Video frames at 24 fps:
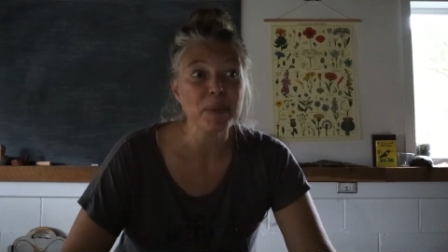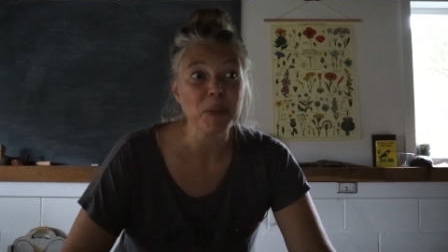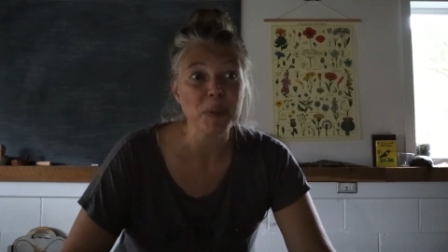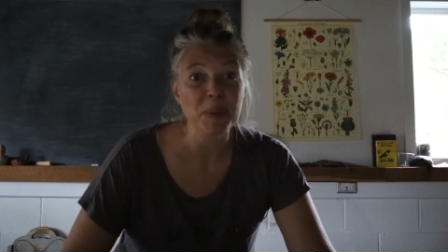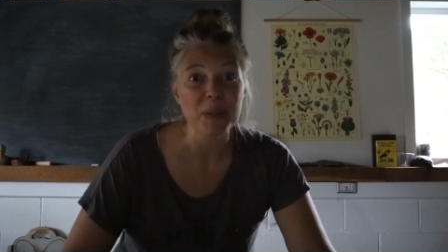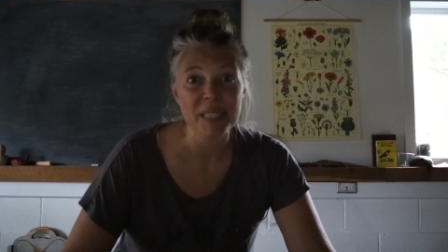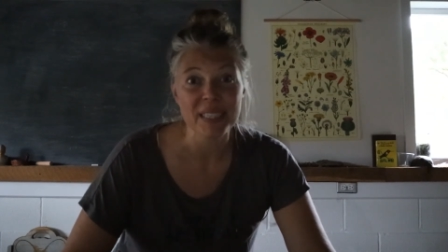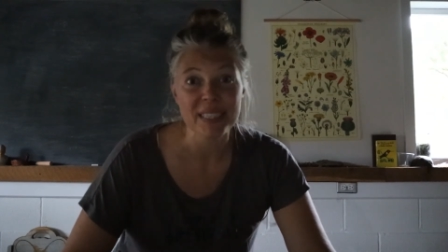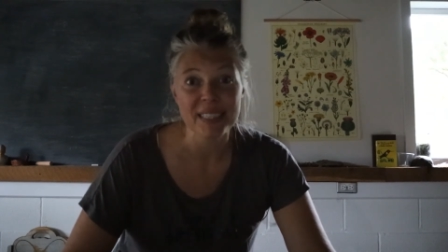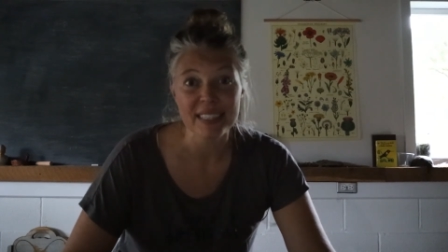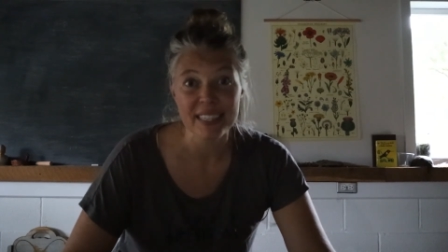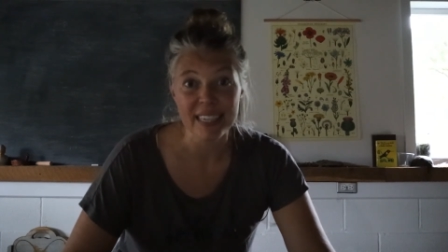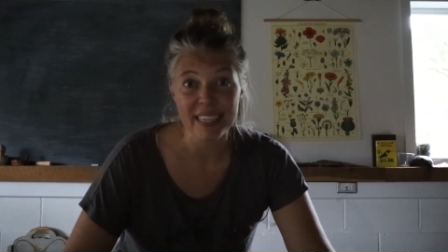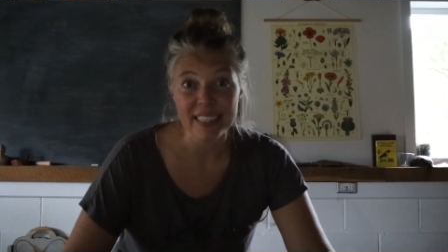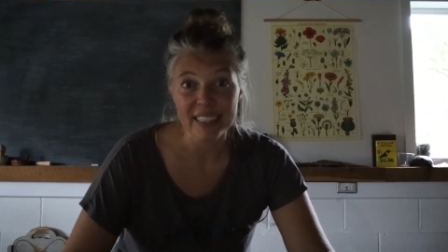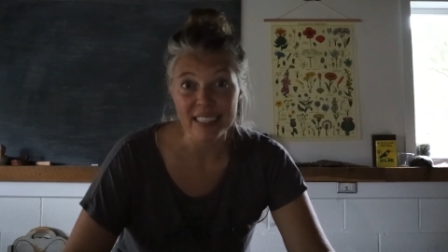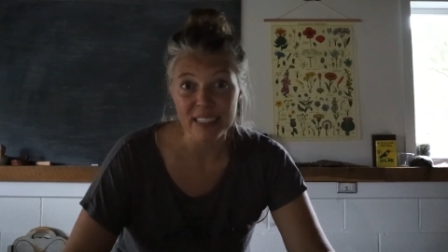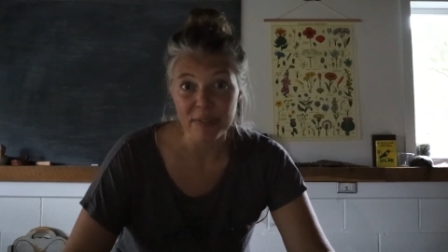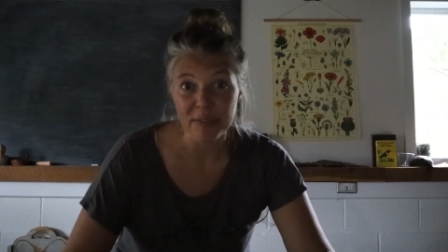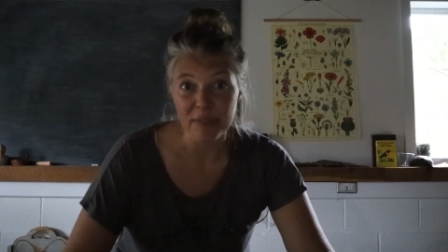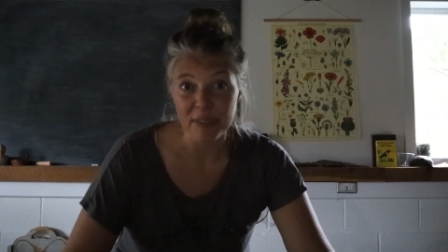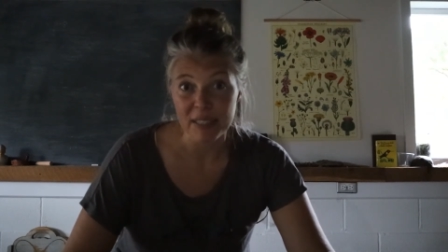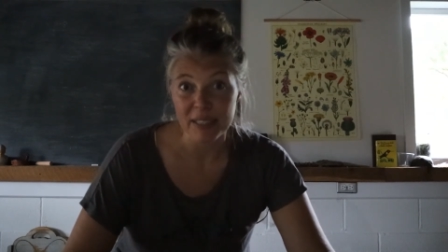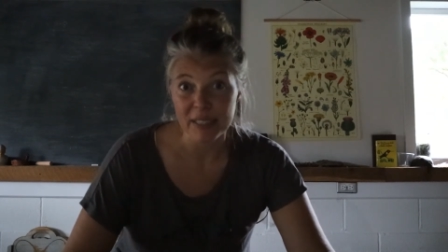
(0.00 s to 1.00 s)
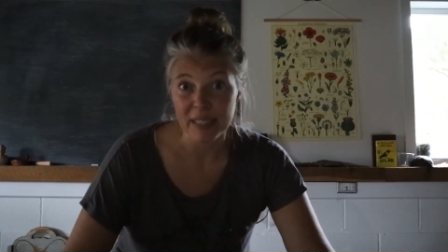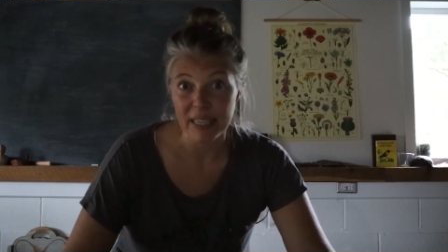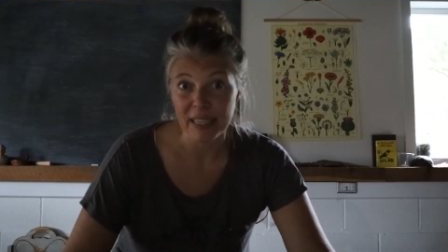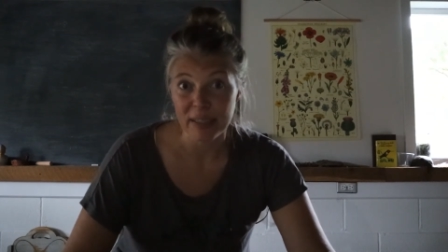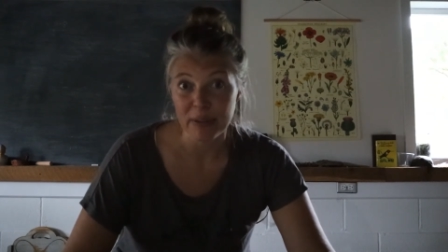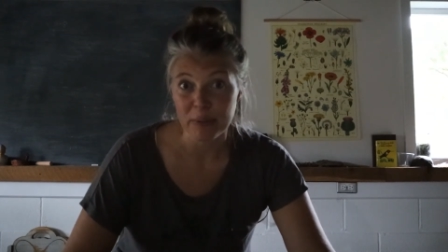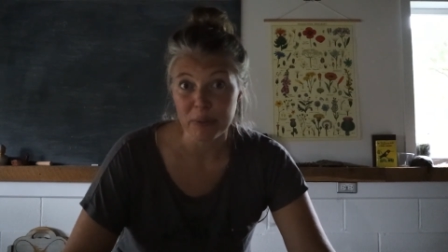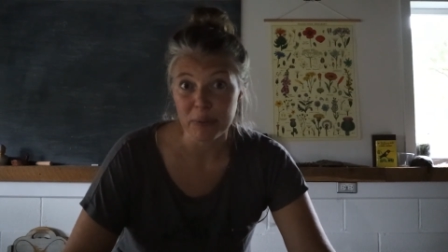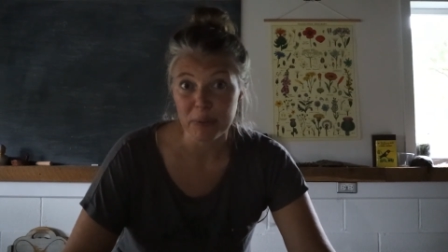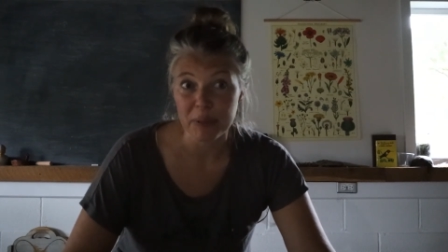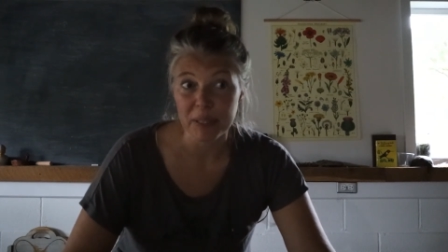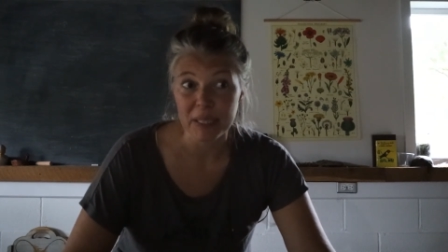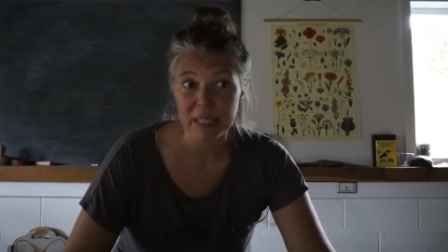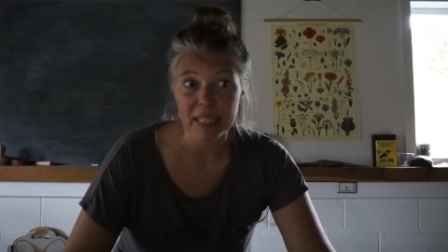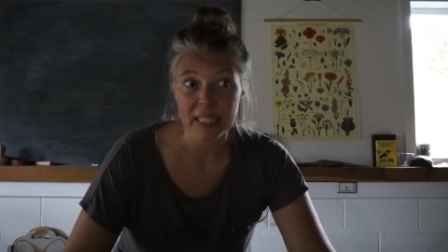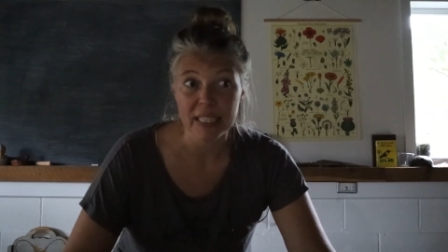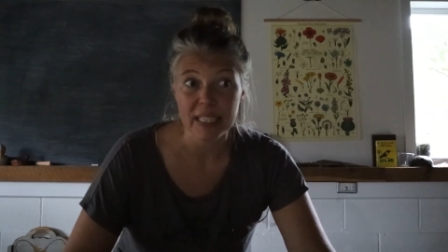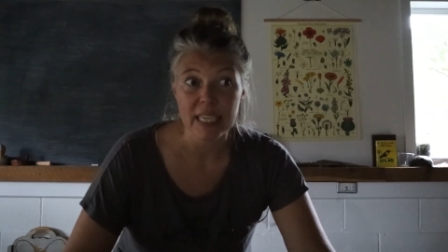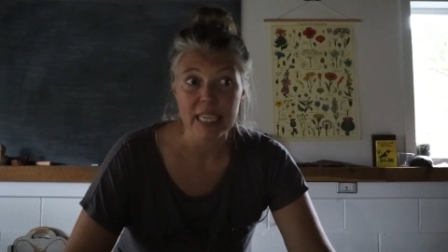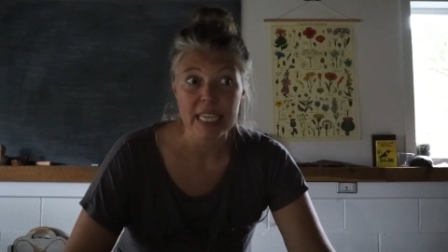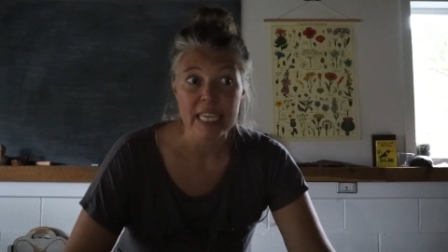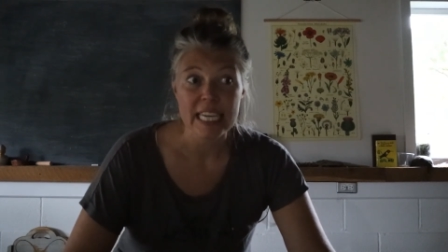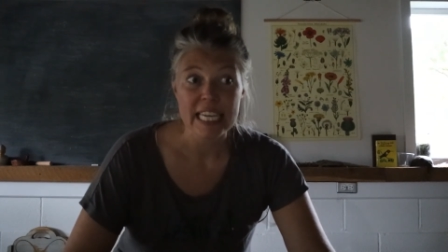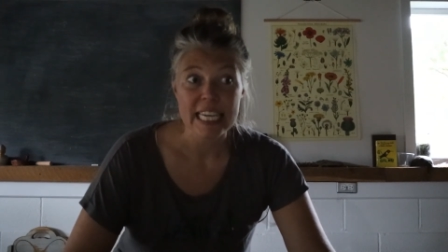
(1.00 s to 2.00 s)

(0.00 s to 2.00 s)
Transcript: only six if it's like really